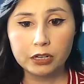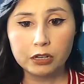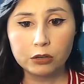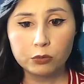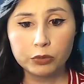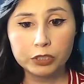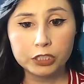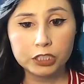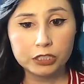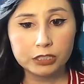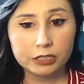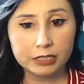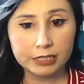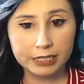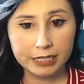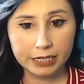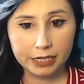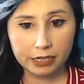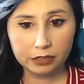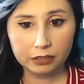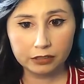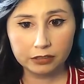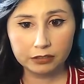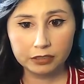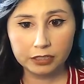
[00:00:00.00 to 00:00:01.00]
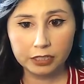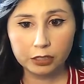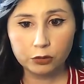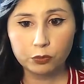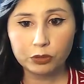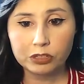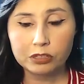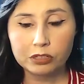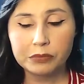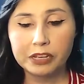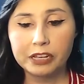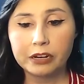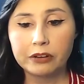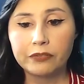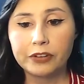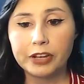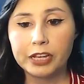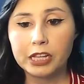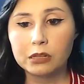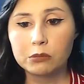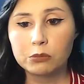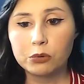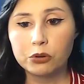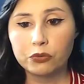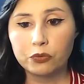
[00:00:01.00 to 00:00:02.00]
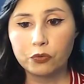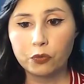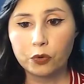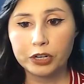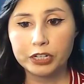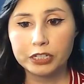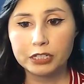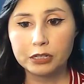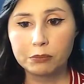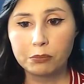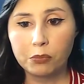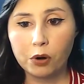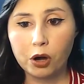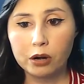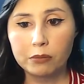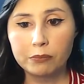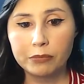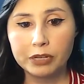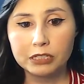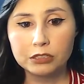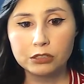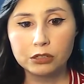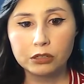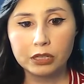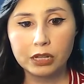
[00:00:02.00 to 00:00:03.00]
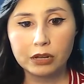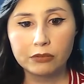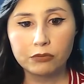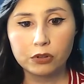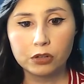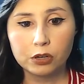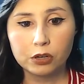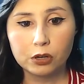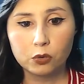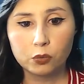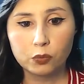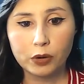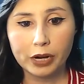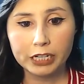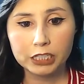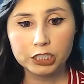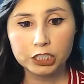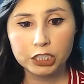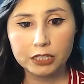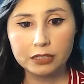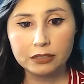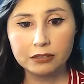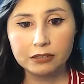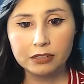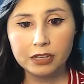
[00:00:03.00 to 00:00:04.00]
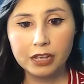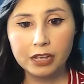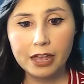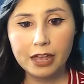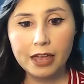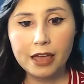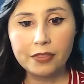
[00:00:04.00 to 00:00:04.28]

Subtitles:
which is DLC, was made available for departmental level corrections